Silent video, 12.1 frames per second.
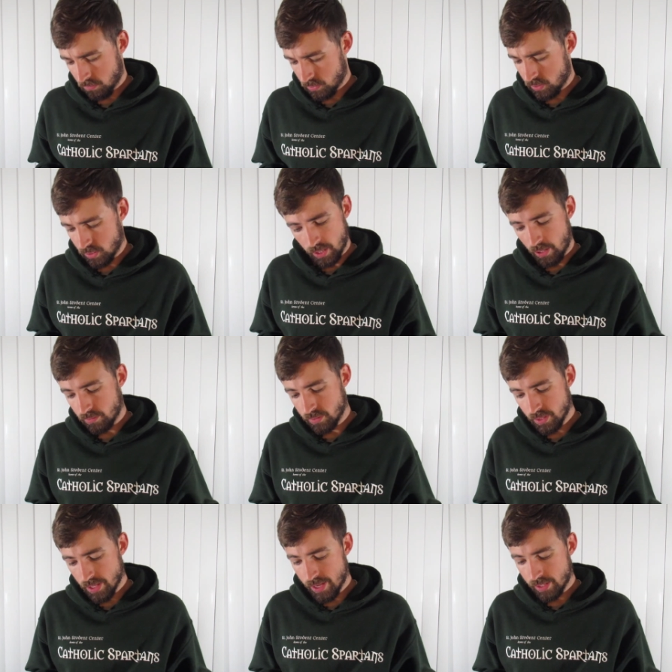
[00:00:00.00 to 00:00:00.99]
sounds
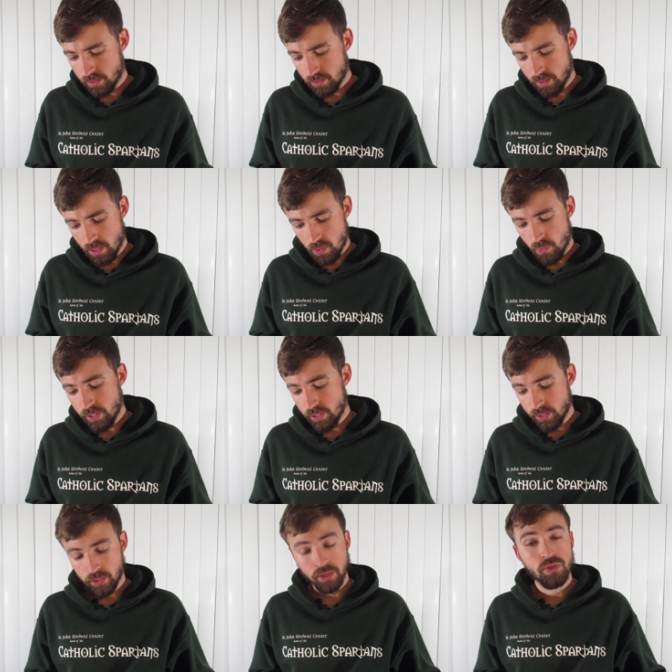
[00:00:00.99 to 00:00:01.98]
like we
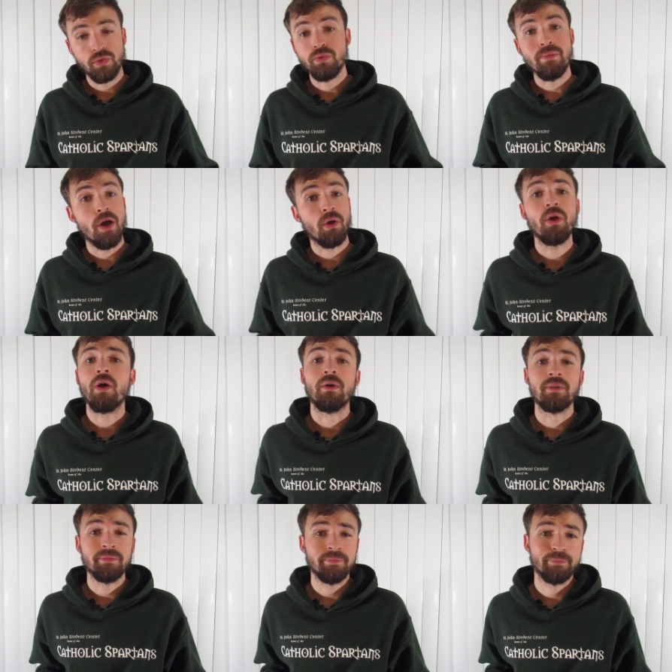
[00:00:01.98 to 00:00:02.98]
can consume
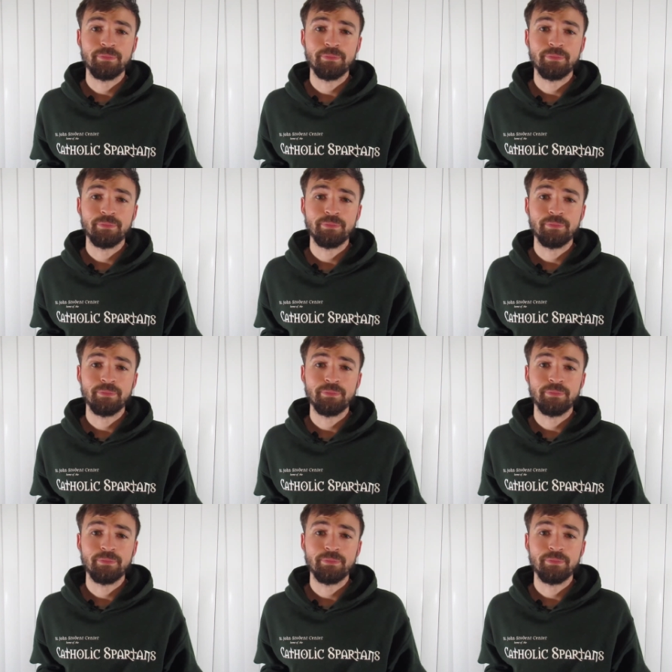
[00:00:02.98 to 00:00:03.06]
alcohol,